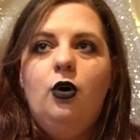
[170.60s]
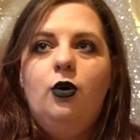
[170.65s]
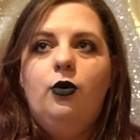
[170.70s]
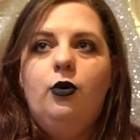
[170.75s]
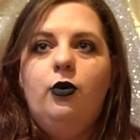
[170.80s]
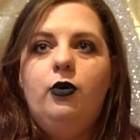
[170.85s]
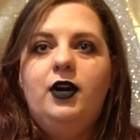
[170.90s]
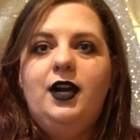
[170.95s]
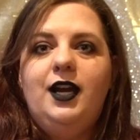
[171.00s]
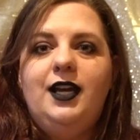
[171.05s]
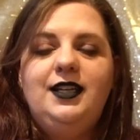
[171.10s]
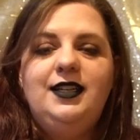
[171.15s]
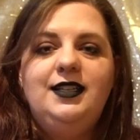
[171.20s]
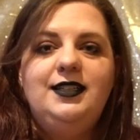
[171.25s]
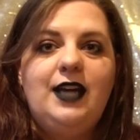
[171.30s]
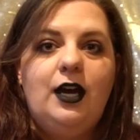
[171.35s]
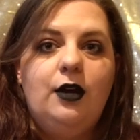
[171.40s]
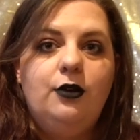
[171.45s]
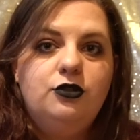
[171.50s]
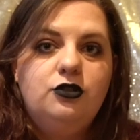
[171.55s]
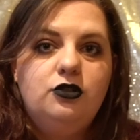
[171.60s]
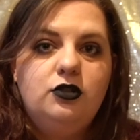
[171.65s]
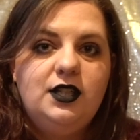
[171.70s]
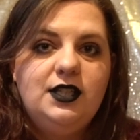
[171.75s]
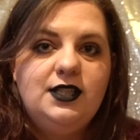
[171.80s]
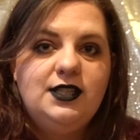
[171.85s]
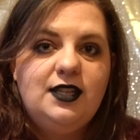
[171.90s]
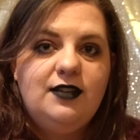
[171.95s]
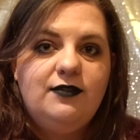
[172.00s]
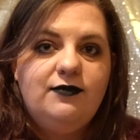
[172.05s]
or any down
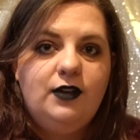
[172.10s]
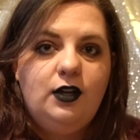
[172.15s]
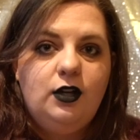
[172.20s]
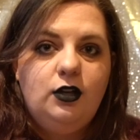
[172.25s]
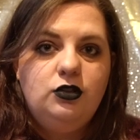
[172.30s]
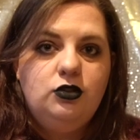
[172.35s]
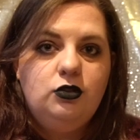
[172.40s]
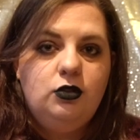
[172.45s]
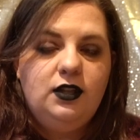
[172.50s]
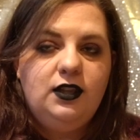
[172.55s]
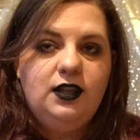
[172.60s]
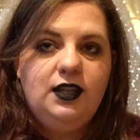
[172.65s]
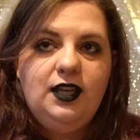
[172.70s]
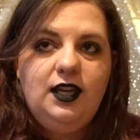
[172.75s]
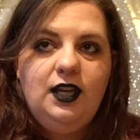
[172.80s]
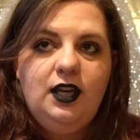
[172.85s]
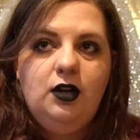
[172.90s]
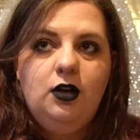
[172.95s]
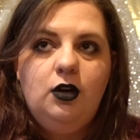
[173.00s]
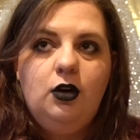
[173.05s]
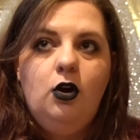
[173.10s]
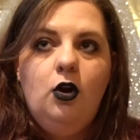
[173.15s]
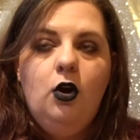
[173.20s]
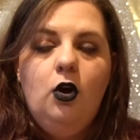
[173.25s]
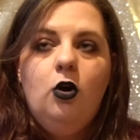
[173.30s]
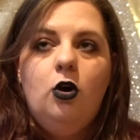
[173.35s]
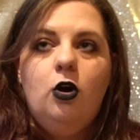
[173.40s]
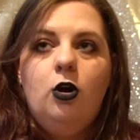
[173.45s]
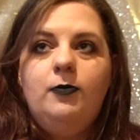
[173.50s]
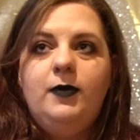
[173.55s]
trees that fell during the year,
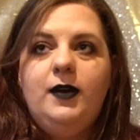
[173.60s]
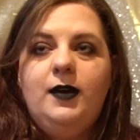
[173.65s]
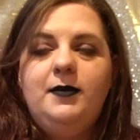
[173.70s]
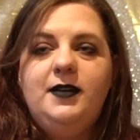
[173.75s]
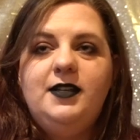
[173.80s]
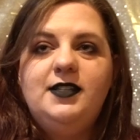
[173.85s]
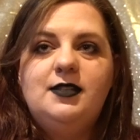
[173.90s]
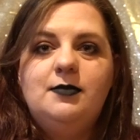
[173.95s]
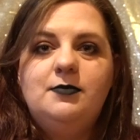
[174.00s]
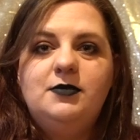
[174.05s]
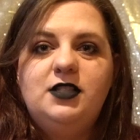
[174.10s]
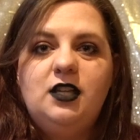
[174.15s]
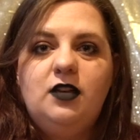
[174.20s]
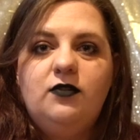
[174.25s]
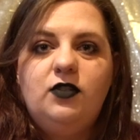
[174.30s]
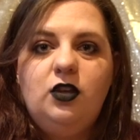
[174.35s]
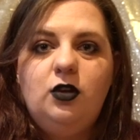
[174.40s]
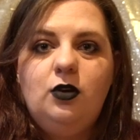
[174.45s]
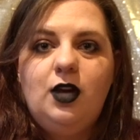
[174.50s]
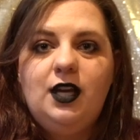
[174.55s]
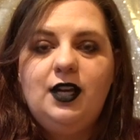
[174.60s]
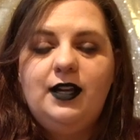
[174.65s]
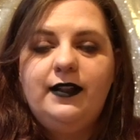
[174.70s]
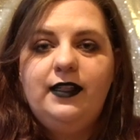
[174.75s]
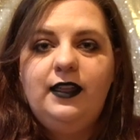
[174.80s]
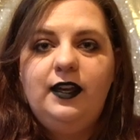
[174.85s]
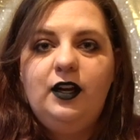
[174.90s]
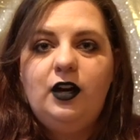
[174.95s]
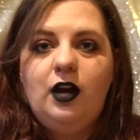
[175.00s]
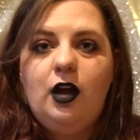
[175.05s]
or maybe some stuff that you got to
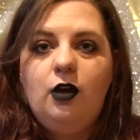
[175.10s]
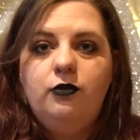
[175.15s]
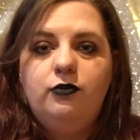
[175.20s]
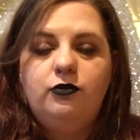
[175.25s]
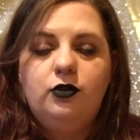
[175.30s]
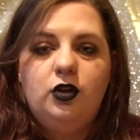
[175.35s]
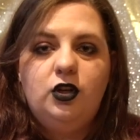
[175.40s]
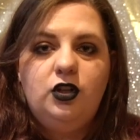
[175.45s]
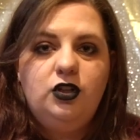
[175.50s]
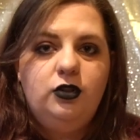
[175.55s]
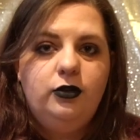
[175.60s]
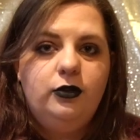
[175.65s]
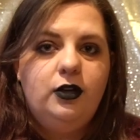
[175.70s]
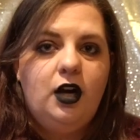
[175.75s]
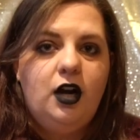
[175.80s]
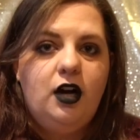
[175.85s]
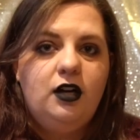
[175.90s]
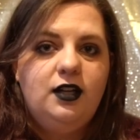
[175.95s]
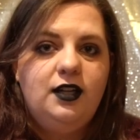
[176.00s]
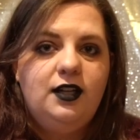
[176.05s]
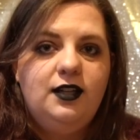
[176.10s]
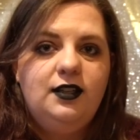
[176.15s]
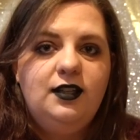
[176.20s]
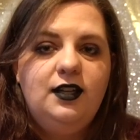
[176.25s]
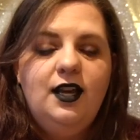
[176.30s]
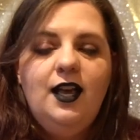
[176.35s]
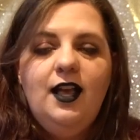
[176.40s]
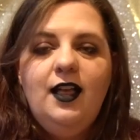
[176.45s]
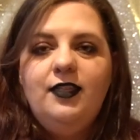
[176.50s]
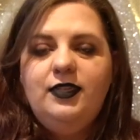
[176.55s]
clear out for a new garden.
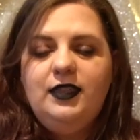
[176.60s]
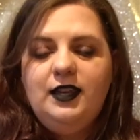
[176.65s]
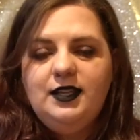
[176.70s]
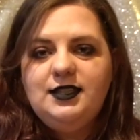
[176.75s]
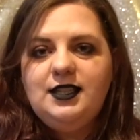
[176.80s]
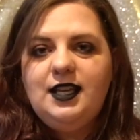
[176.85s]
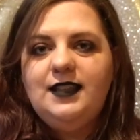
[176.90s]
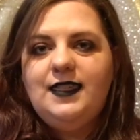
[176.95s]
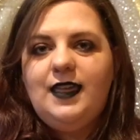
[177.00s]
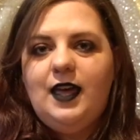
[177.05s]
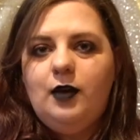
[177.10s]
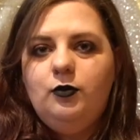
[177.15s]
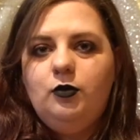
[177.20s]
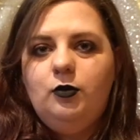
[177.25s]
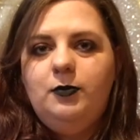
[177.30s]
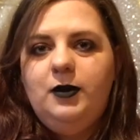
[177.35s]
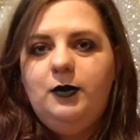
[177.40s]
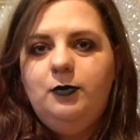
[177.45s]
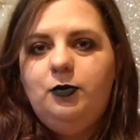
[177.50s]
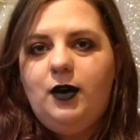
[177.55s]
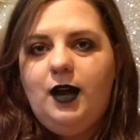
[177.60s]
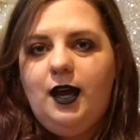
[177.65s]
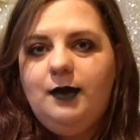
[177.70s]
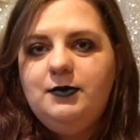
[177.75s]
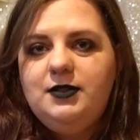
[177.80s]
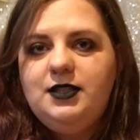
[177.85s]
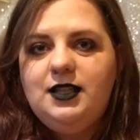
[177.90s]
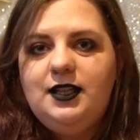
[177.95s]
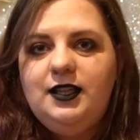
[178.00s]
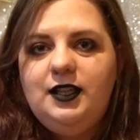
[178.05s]
Things like that will be prime
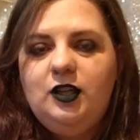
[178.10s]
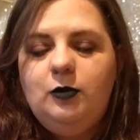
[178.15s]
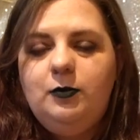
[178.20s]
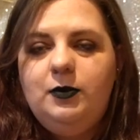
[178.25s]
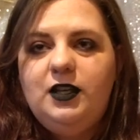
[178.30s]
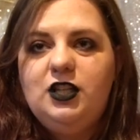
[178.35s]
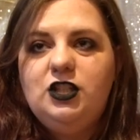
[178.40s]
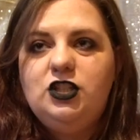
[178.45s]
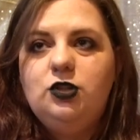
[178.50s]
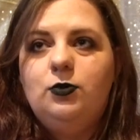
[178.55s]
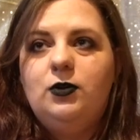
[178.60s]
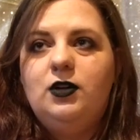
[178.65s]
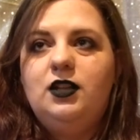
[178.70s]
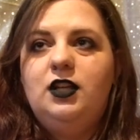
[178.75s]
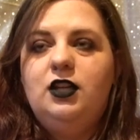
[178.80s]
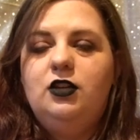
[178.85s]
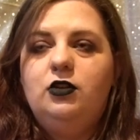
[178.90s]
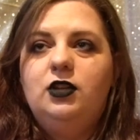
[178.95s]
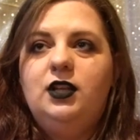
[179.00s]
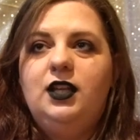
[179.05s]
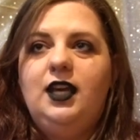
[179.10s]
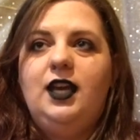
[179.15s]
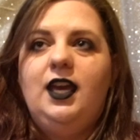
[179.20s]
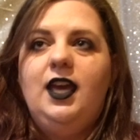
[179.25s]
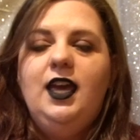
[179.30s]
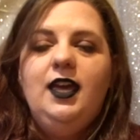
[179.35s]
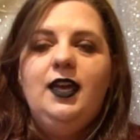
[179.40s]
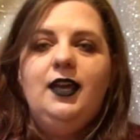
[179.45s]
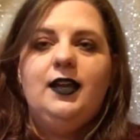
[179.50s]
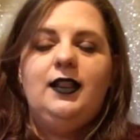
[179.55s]
to clear because you are literally
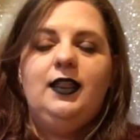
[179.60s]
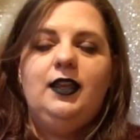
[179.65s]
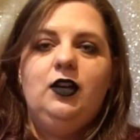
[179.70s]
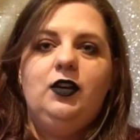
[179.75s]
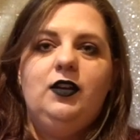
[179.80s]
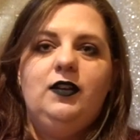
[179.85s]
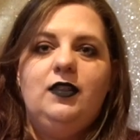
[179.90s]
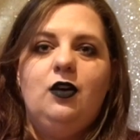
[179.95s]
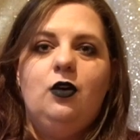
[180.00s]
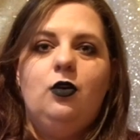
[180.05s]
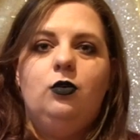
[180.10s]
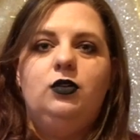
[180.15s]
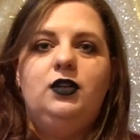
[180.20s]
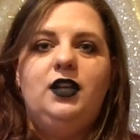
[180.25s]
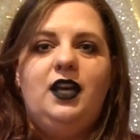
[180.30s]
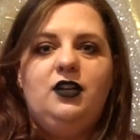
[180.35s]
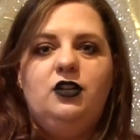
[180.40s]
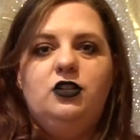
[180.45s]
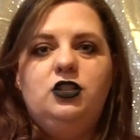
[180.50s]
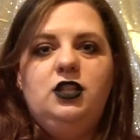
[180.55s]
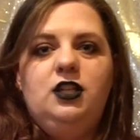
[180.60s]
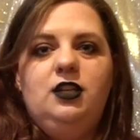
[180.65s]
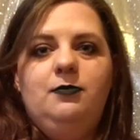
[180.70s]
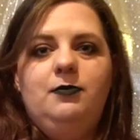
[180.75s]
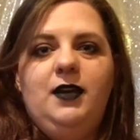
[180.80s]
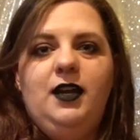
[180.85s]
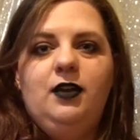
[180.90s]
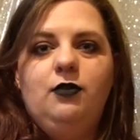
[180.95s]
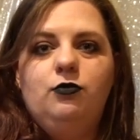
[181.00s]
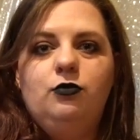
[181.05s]
clearing the old energy to
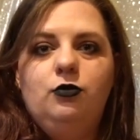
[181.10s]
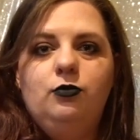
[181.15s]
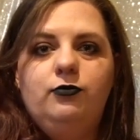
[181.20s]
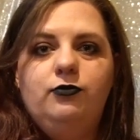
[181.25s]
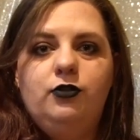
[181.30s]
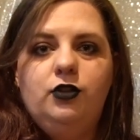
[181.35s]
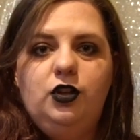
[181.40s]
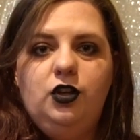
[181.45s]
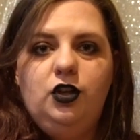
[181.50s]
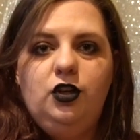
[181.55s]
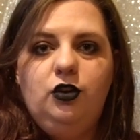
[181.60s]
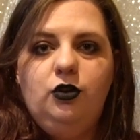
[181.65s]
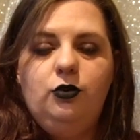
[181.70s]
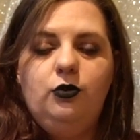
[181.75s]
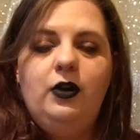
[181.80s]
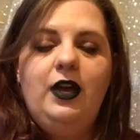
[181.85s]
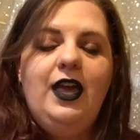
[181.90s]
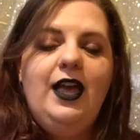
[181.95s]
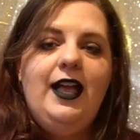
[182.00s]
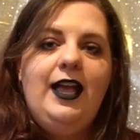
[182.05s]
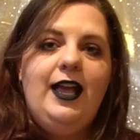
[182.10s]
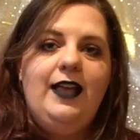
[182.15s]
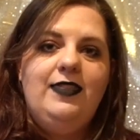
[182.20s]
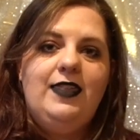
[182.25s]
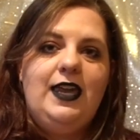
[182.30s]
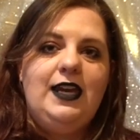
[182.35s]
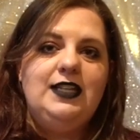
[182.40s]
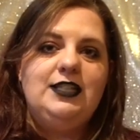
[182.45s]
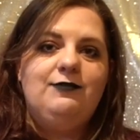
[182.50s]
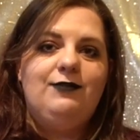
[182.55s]
make room for the new. And
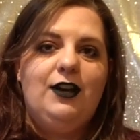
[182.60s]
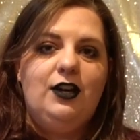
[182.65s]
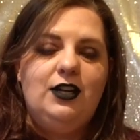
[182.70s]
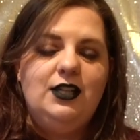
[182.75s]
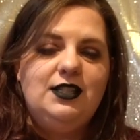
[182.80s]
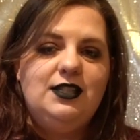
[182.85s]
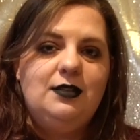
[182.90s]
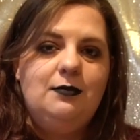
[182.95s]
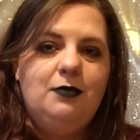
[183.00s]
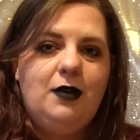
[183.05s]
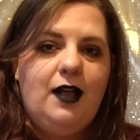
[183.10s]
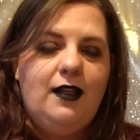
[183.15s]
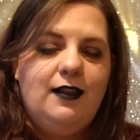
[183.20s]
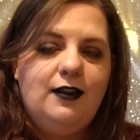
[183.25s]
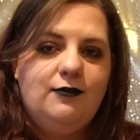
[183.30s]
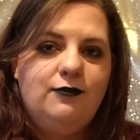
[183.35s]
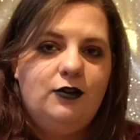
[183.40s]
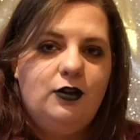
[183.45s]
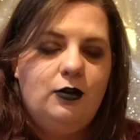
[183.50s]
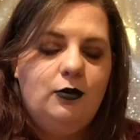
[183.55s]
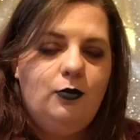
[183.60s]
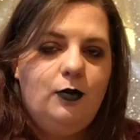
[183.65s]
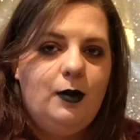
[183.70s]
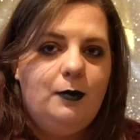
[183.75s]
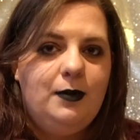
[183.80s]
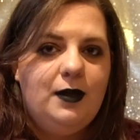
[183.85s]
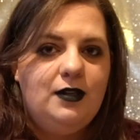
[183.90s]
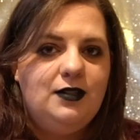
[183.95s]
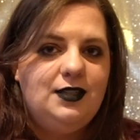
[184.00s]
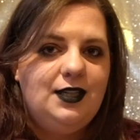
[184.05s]
that is very symbolic for what
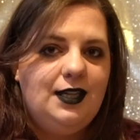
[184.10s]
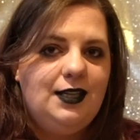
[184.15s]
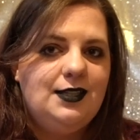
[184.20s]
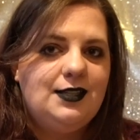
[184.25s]
Beltane